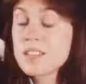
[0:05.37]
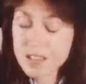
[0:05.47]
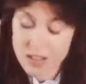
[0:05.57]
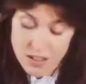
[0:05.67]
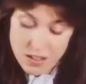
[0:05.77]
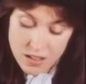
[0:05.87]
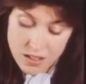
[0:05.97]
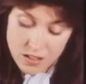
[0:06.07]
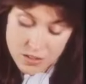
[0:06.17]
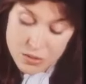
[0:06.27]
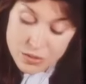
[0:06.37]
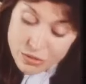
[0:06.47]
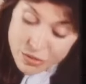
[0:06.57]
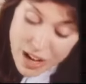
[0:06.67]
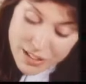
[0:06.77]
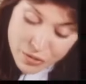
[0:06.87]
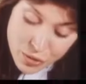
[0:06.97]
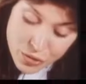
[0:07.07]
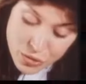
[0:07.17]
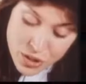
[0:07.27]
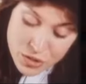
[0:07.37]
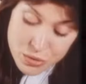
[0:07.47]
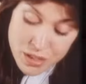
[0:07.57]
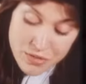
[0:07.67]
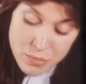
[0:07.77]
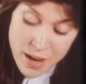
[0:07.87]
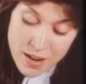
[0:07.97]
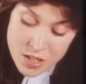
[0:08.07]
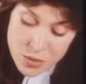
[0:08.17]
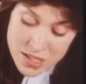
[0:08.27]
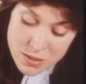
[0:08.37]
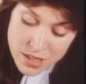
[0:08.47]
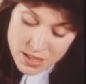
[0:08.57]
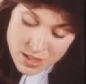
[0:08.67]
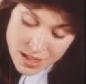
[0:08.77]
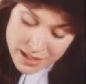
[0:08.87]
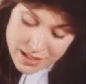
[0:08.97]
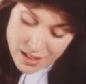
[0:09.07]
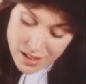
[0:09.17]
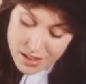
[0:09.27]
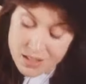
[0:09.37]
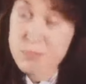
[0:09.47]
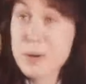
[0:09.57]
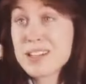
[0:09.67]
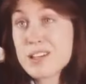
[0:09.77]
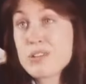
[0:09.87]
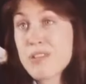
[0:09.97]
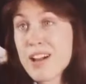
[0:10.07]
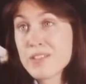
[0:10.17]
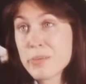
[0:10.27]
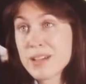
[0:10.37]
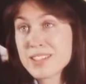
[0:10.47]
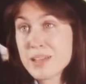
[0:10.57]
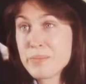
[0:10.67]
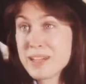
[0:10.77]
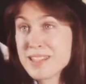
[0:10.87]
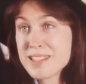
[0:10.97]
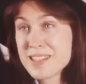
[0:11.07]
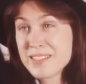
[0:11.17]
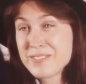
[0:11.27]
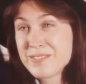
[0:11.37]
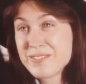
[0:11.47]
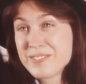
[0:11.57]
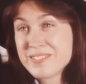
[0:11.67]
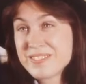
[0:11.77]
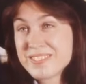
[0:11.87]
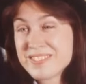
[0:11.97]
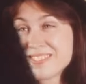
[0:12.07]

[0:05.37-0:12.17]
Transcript: does it arrive? Flight 432 left Paris 20 minutes late, but it'll arrive in about 10 minutes. Thank